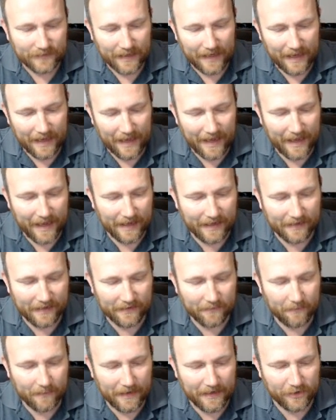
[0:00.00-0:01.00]

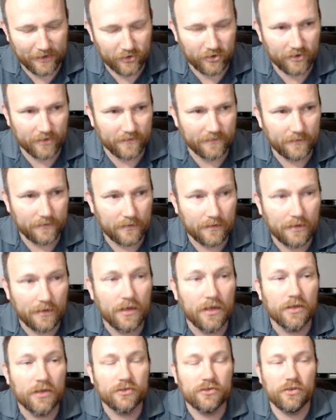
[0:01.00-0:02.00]
animation.
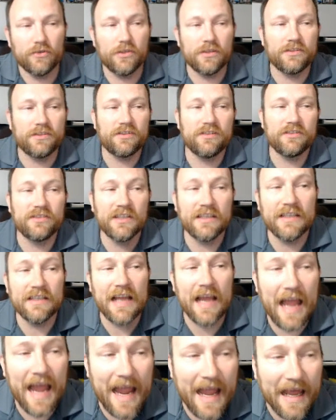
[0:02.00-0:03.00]
So this is an
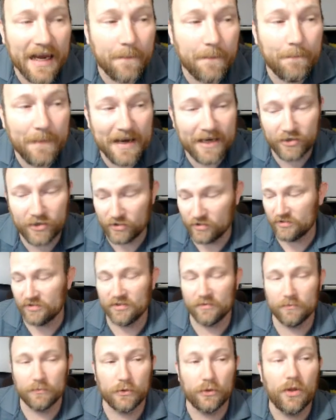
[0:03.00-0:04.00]
animation
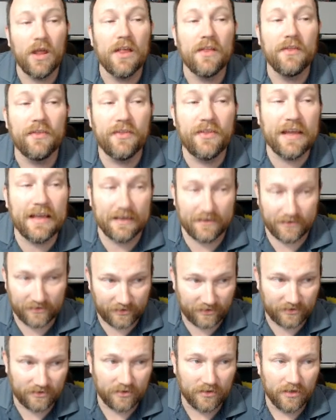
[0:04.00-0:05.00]
symbol.
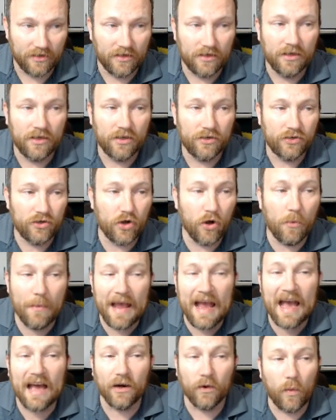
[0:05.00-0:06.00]
This, no
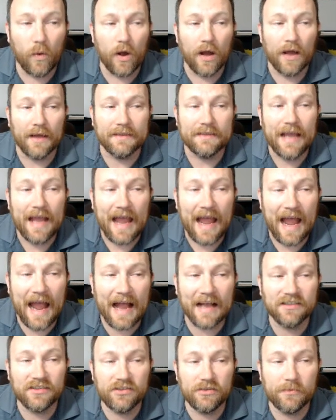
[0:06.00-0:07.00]
matter what,
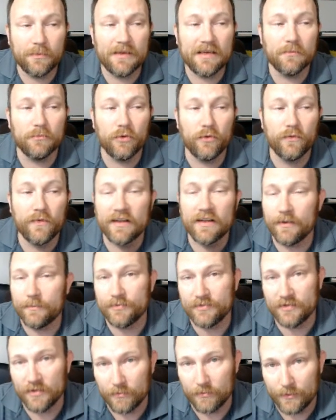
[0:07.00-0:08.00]
has to be a movie clip
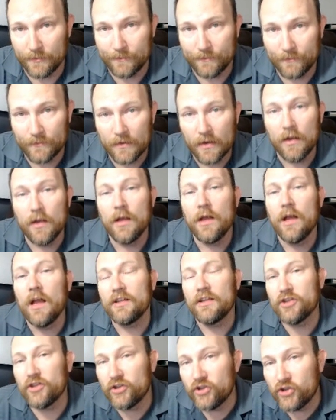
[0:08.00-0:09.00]
symbol.
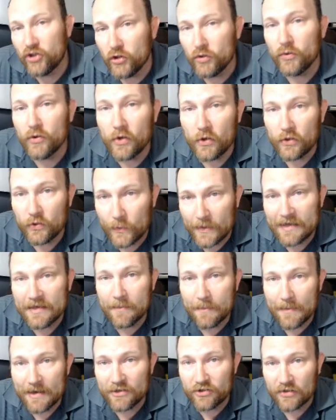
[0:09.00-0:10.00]
To do the
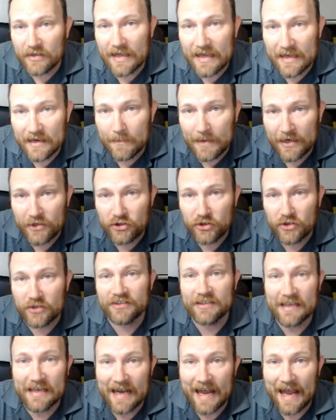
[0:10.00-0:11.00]
three-dimensional
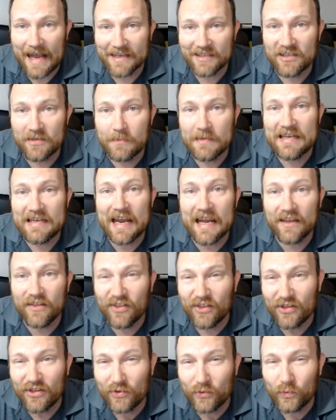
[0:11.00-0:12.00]
animations, it has to be a
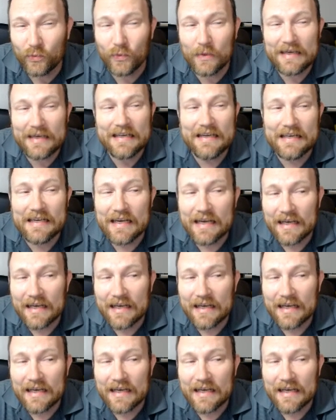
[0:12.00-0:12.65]
three